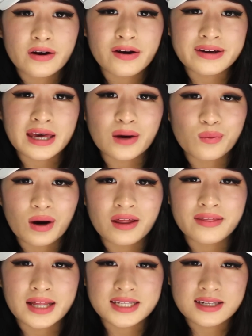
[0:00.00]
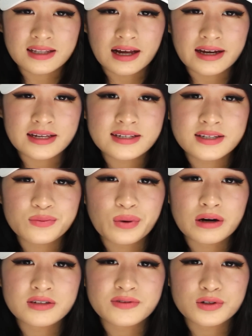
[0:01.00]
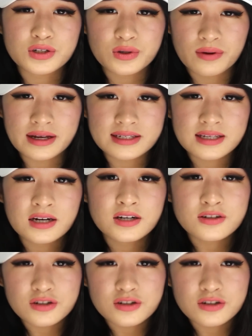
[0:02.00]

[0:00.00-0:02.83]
Okay, one, that's a lie. He's in Wales for 2 weeks.